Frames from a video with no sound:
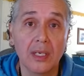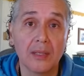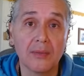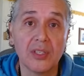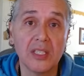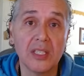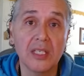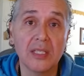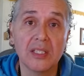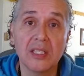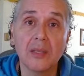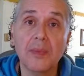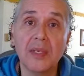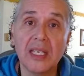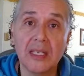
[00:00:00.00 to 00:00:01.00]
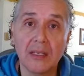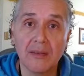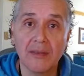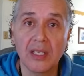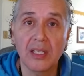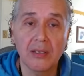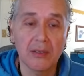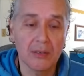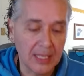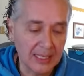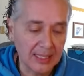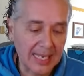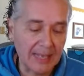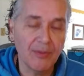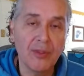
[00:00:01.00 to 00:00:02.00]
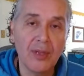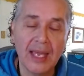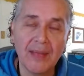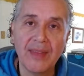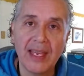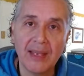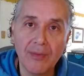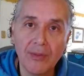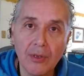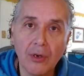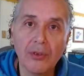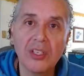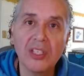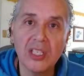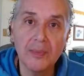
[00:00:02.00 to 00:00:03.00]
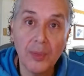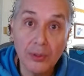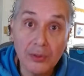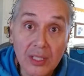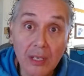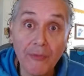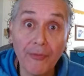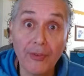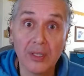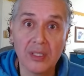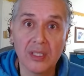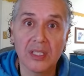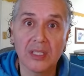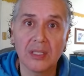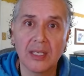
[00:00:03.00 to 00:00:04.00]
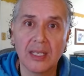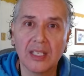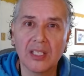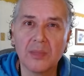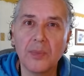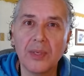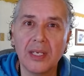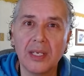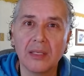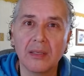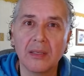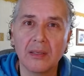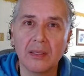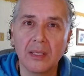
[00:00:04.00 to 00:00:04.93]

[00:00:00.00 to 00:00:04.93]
since the beginning of the year, and that noticeable difference has been